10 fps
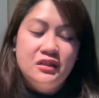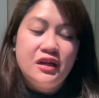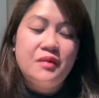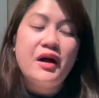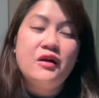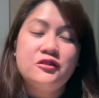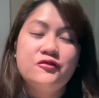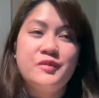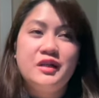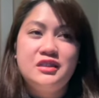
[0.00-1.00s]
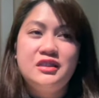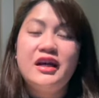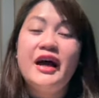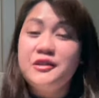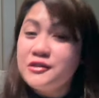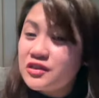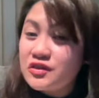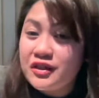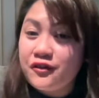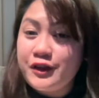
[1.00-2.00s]
amount of money that I used to
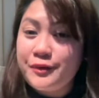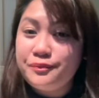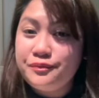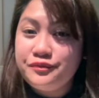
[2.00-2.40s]
give them.